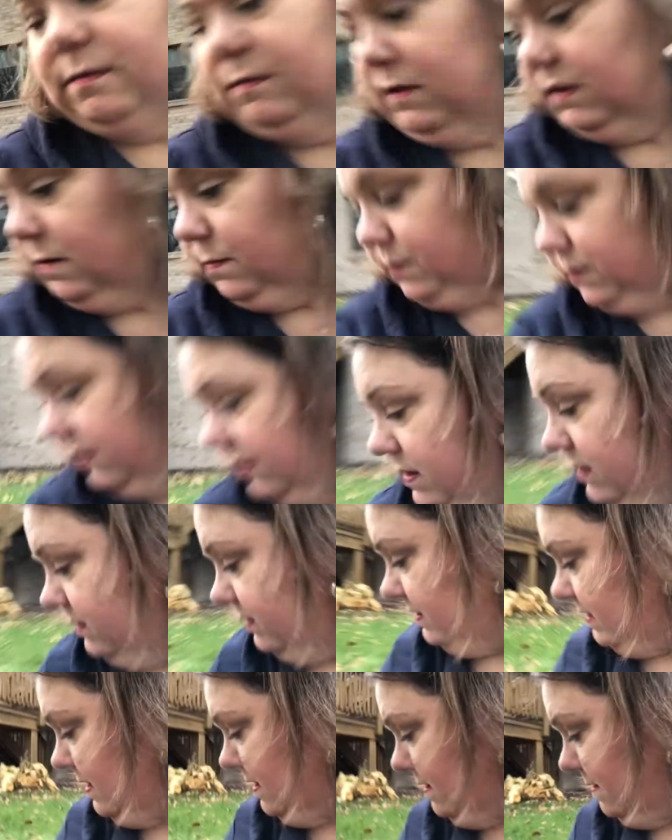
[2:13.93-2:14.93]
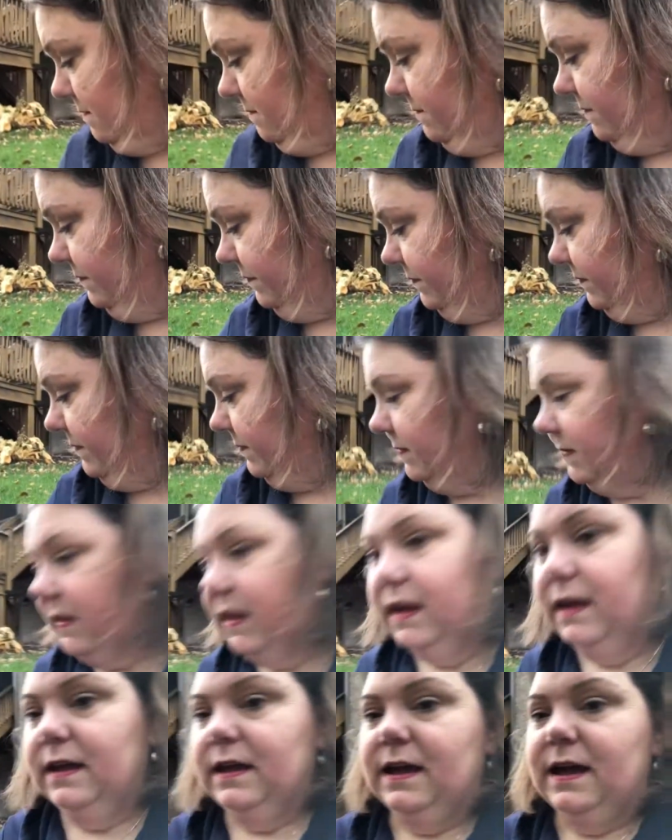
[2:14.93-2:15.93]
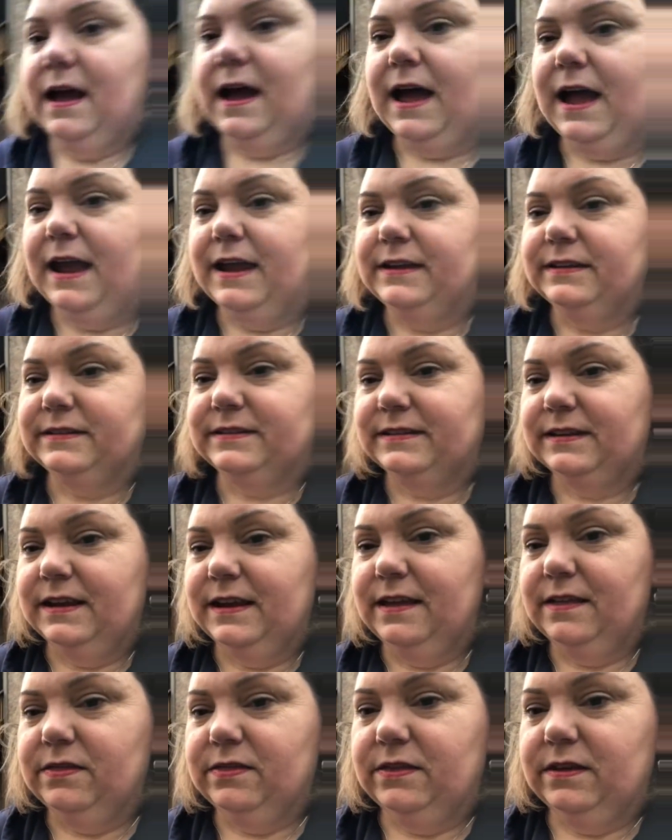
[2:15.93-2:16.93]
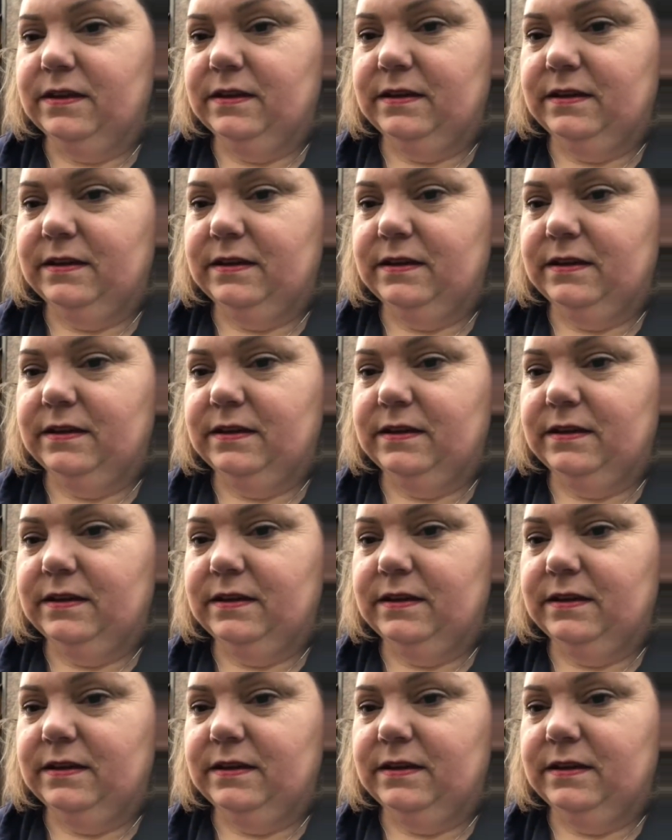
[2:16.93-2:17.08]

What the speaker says: gonna put some hyacinth